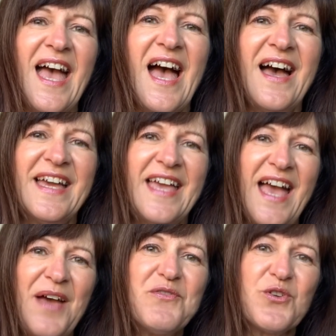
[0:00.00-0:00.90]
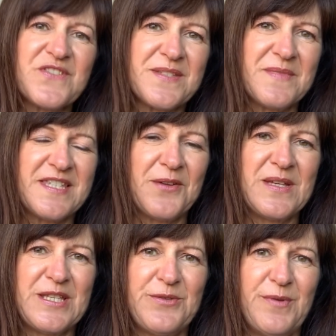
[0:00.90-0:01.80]
I have got some
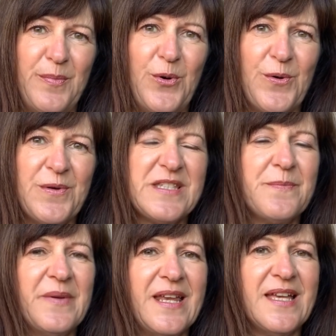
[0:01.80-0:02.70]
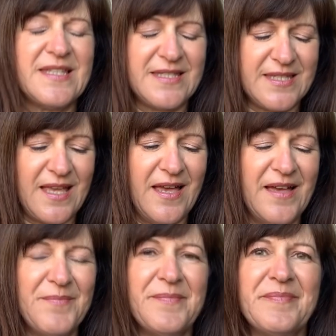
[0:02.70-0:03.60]
sewing to report, but it's
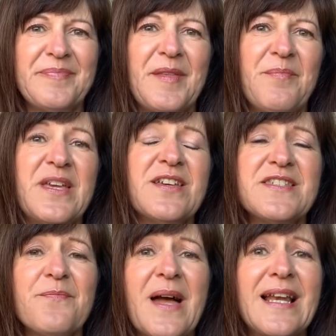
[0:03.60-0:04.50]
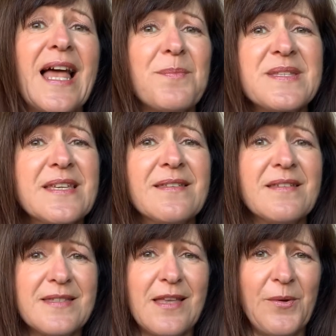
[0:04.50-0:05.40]
um, because of my lapse
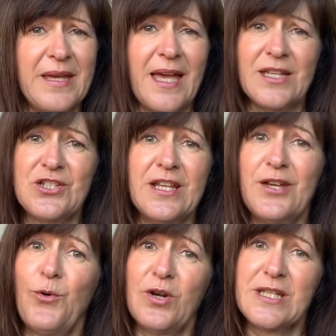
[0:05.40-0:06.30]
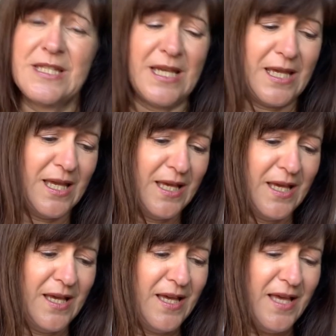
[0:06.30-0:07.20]
in sewing actually quality.
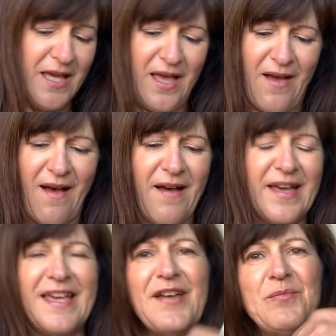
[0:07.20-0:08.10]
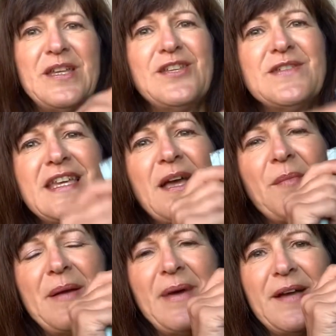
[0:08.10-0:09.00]
I've been using
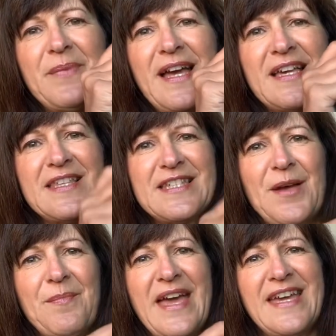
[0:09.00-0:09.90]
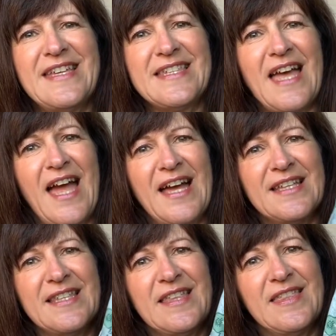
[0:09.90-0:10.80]
my backpack that I made
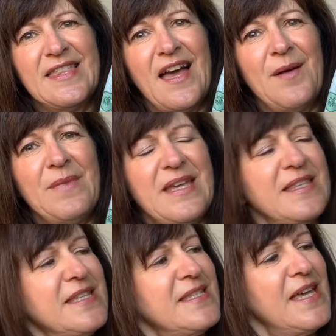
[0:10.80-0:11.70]
and I made this